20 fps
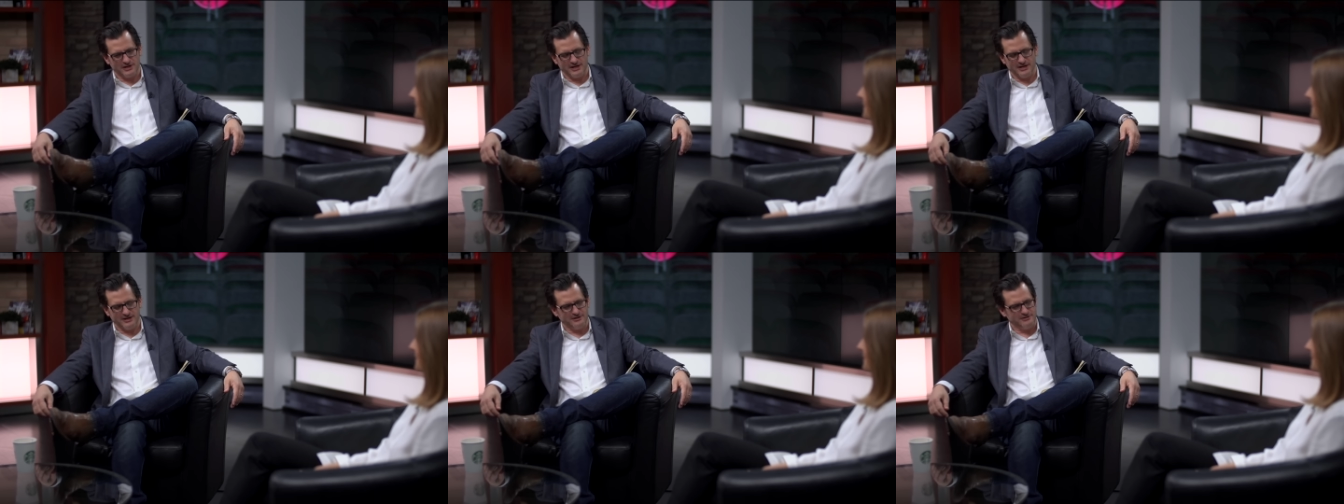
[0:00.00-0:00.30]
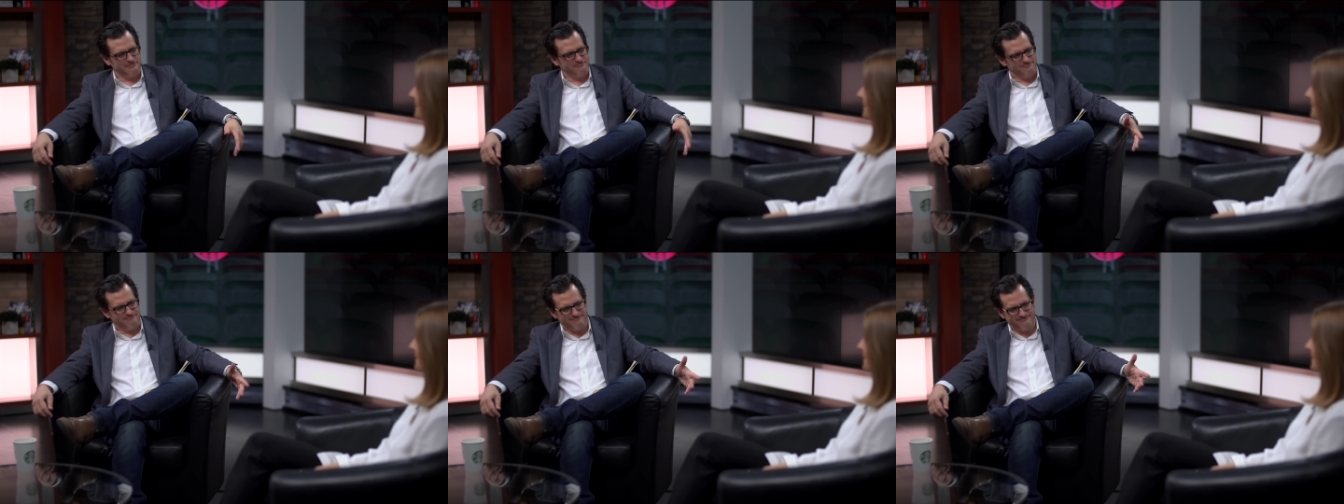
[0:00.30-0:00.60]

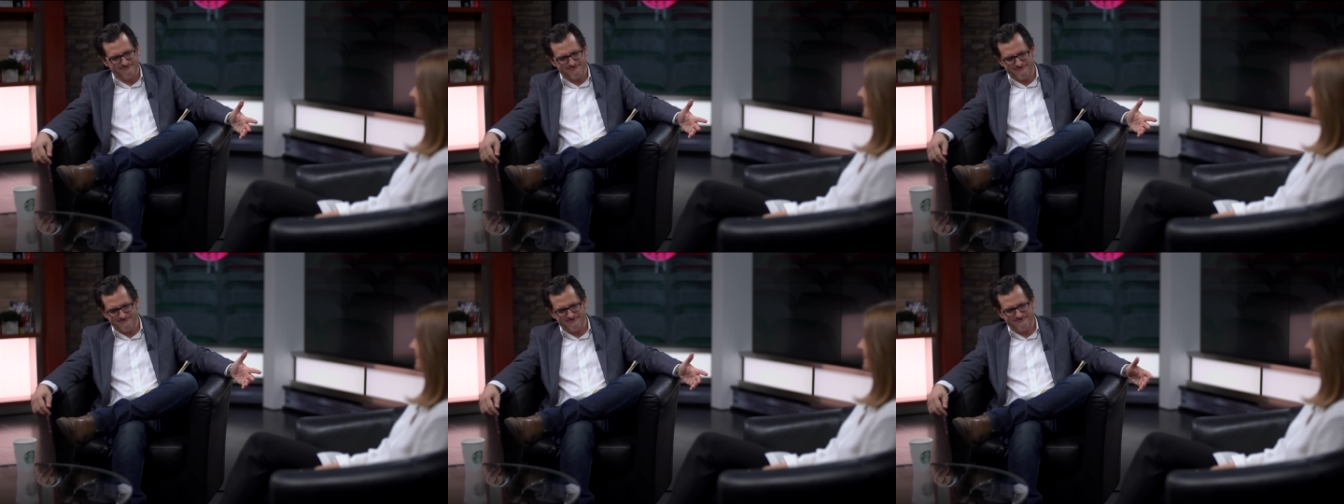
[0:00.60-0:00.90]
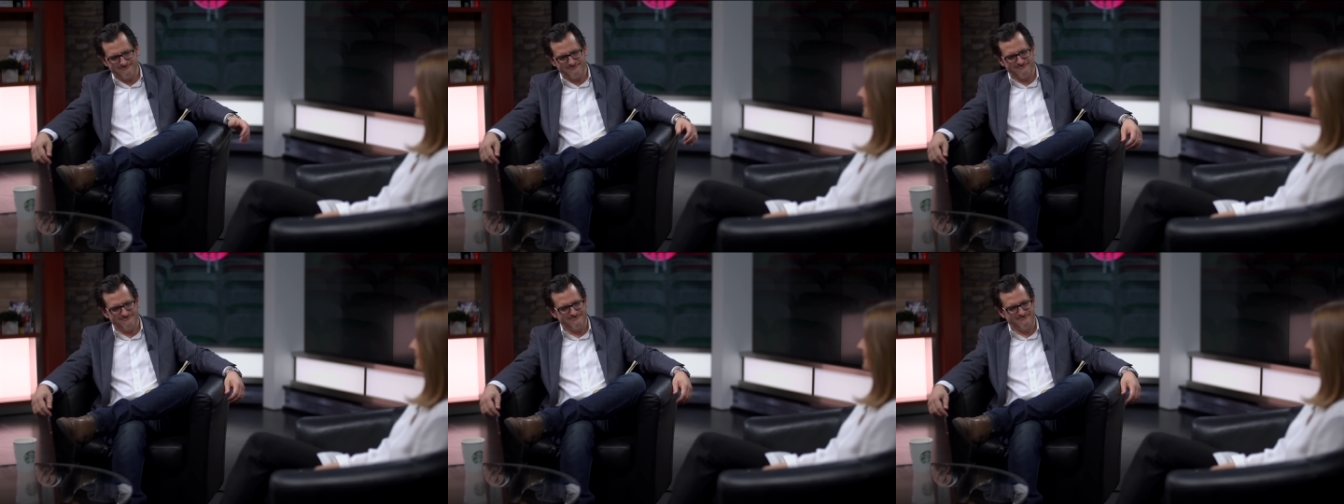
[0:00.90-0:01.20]
later,
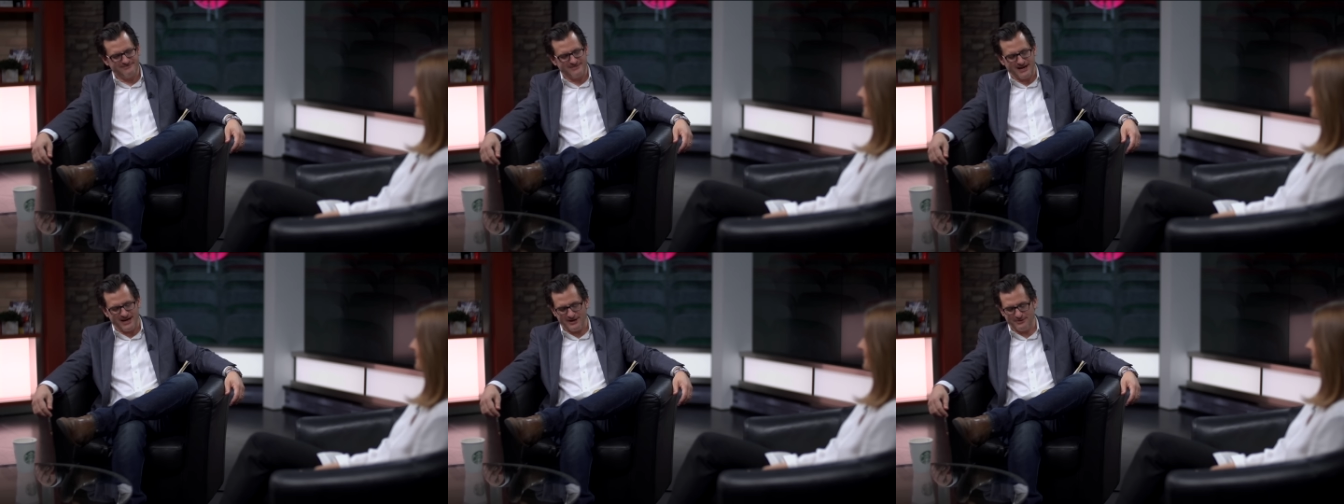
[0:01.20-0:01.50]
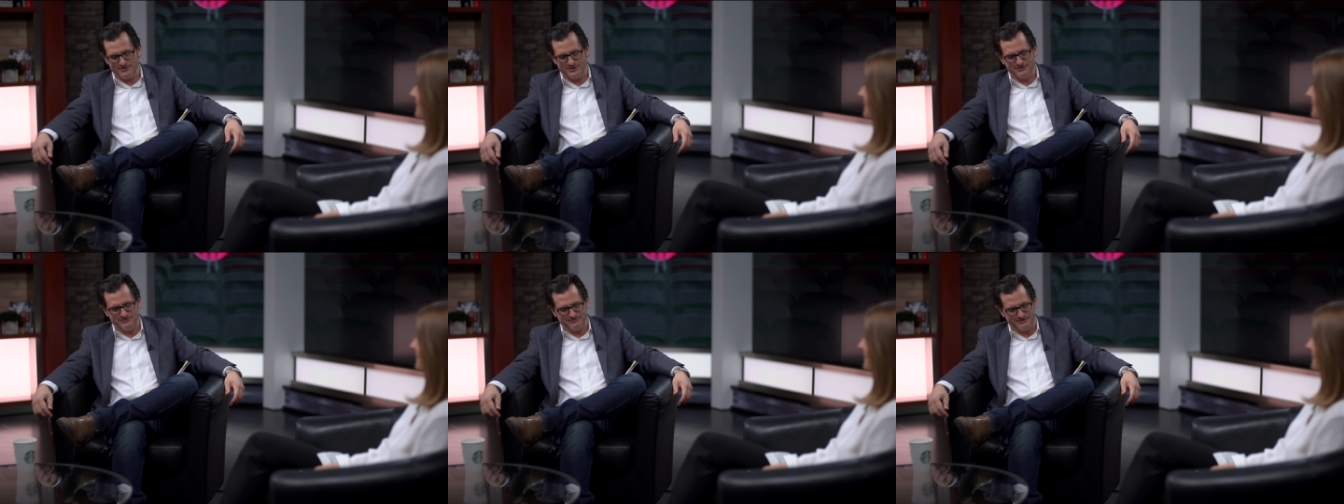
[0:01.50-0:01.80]
I
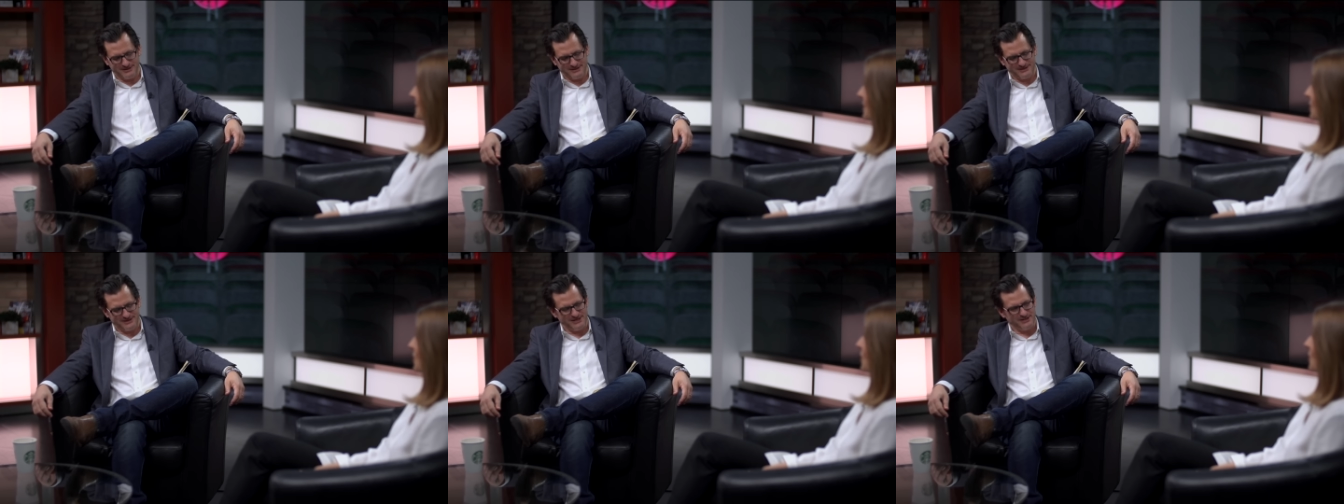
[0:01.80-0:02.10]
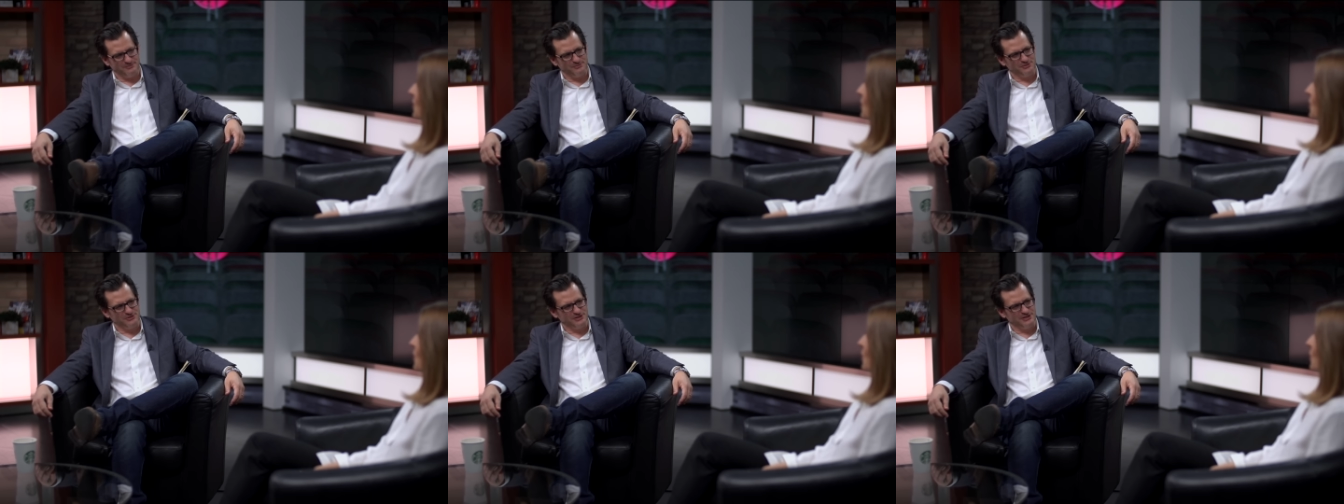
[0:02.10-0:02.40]
don't know. It
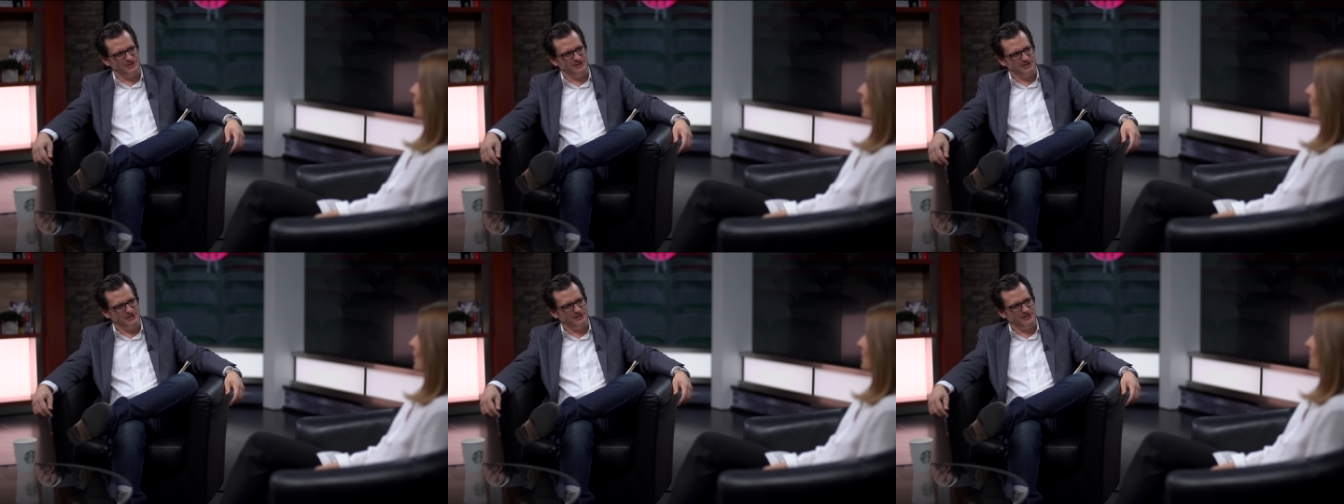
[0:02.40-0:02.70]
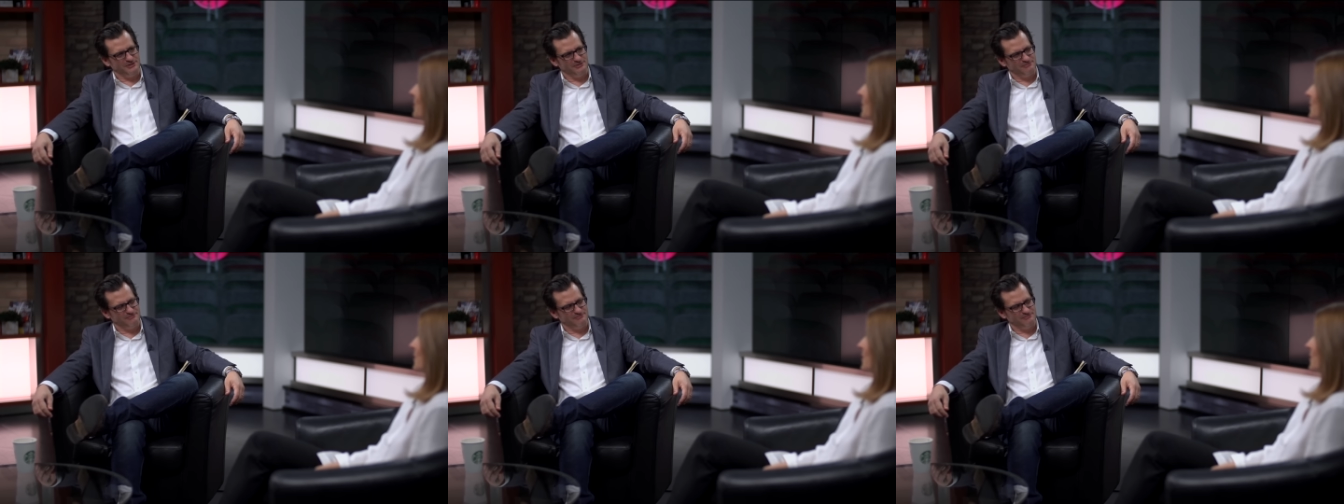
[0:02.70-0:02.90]
seems. It, well,